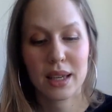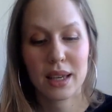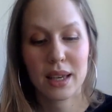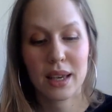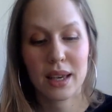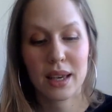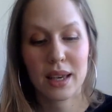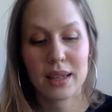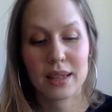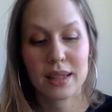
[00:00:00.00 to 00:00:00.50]

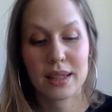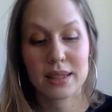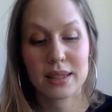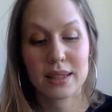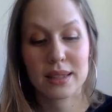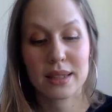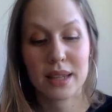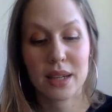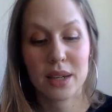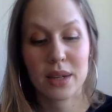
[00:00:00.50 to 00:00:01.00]

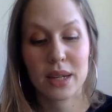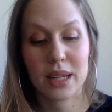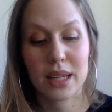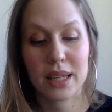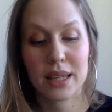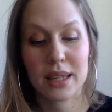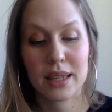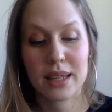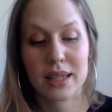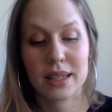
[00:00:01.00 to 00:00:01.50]

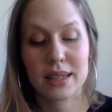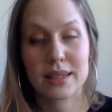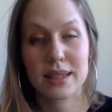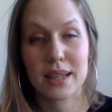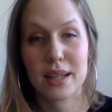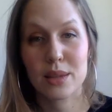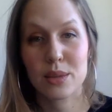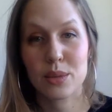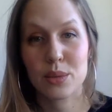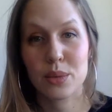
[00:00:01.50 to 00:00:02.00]
necessarily things
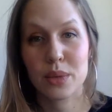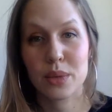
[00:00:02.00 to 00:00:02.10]
that